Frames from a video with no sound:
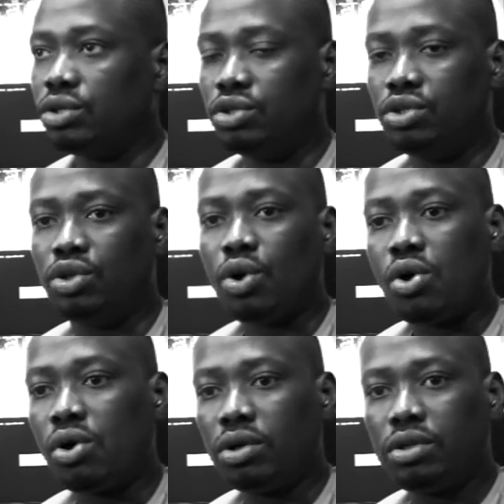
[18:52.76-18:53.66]

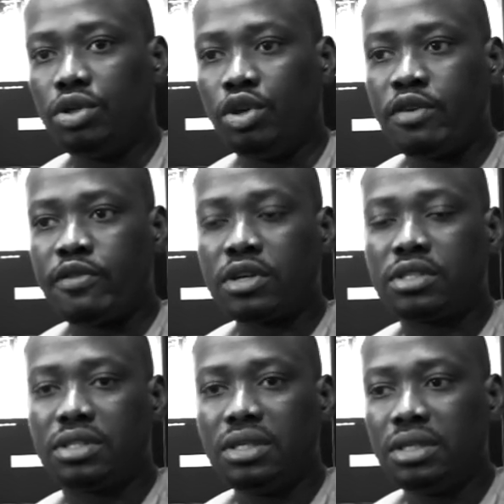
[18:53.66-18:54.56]
young,
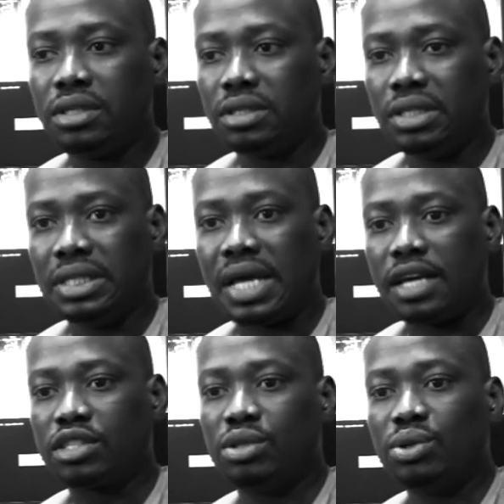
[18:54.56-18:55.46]
university,
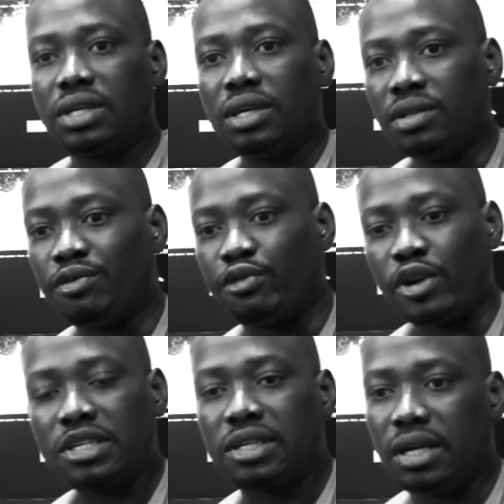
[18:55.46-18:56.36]
nice looking,
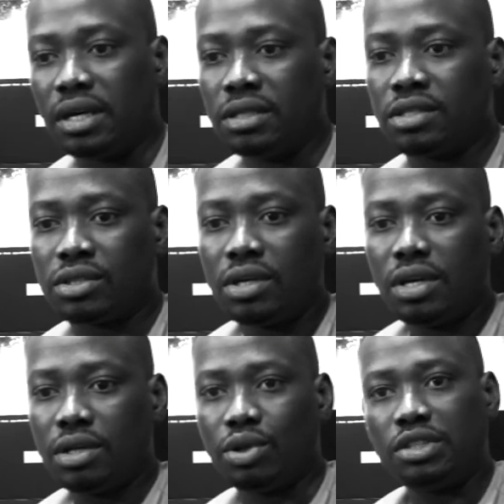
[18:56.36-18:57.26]
fresh kids,
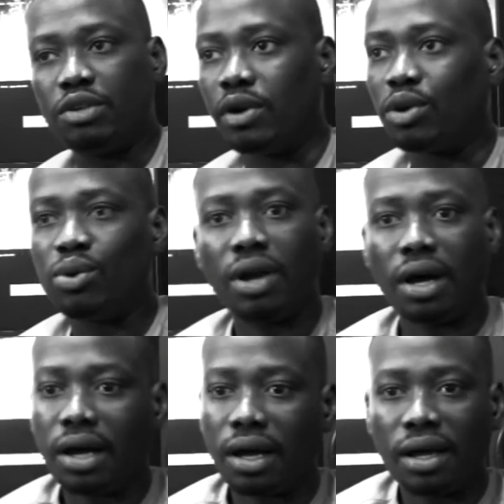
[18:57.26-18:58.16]
not the
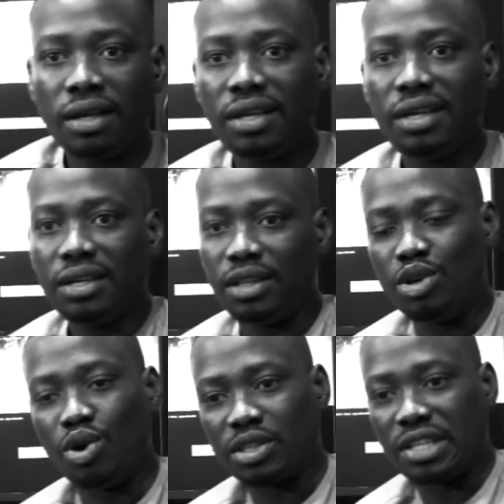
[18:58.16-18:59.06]
regular
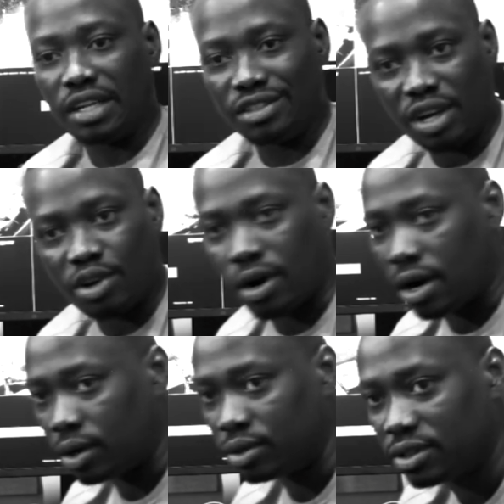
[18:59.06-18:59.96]
Lagos Niger
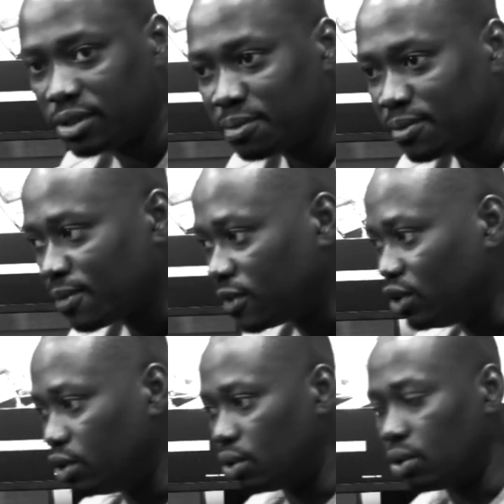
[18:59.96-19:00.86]
crowd,
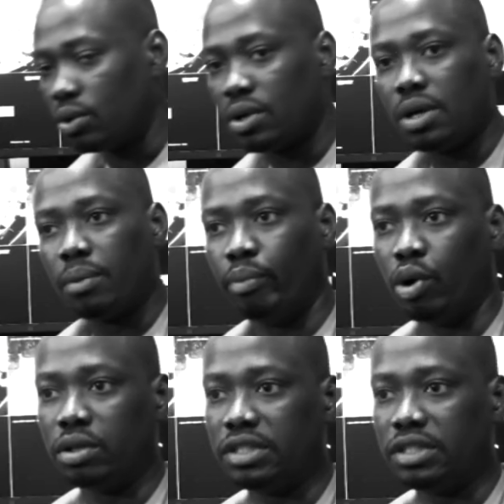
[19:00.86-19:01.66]
you know, but